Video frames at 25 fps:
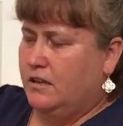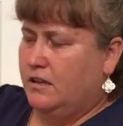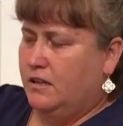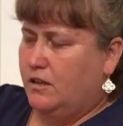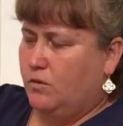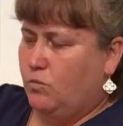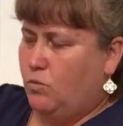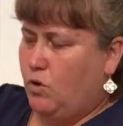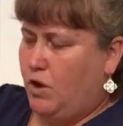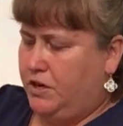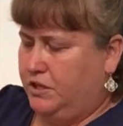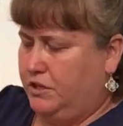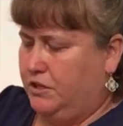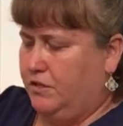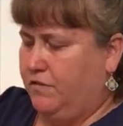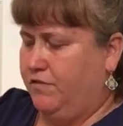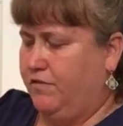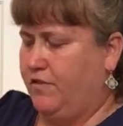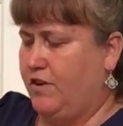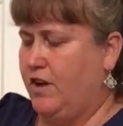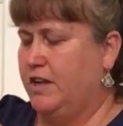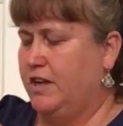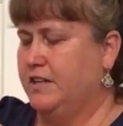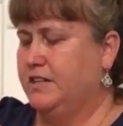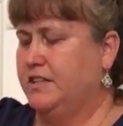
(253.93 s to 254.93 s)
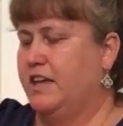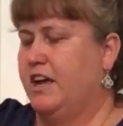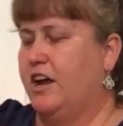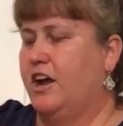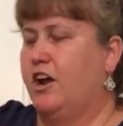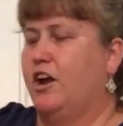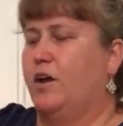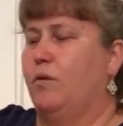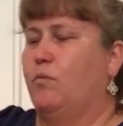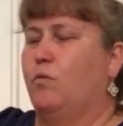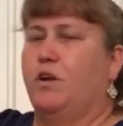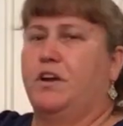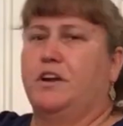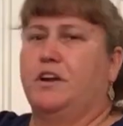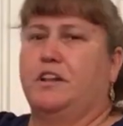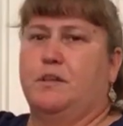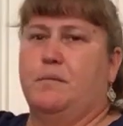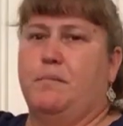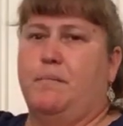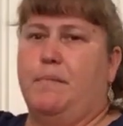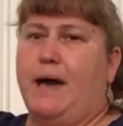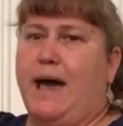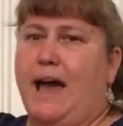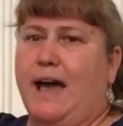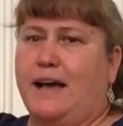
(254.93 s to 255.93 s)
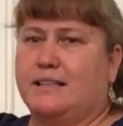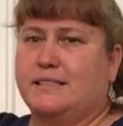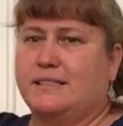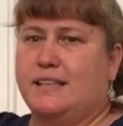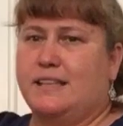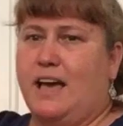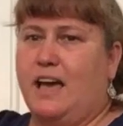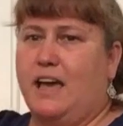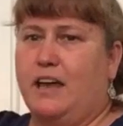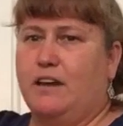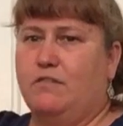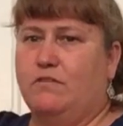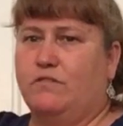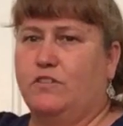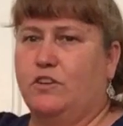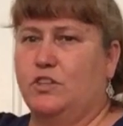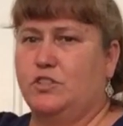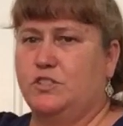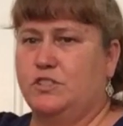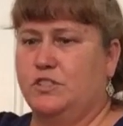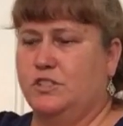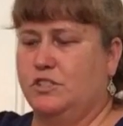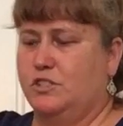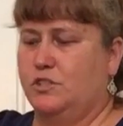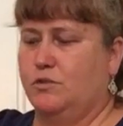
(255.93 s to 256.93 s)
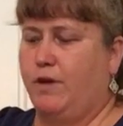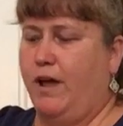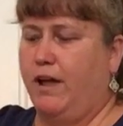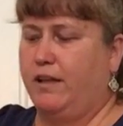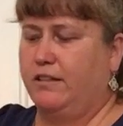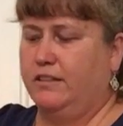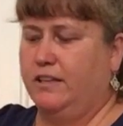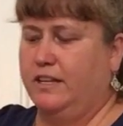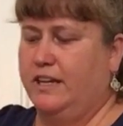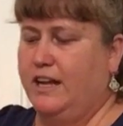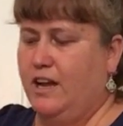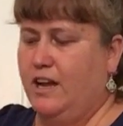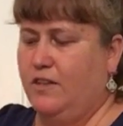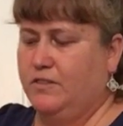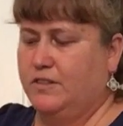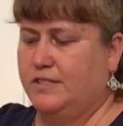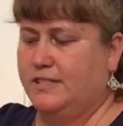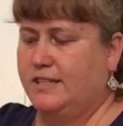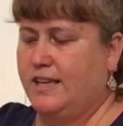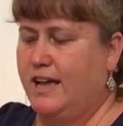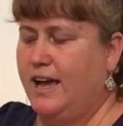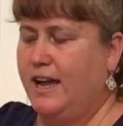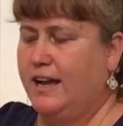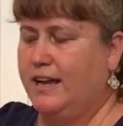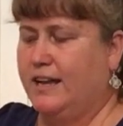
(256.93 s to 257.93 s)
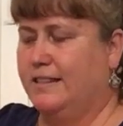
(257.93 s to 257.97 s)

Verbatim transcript: one in the front there and one on the back side versus directly down the side,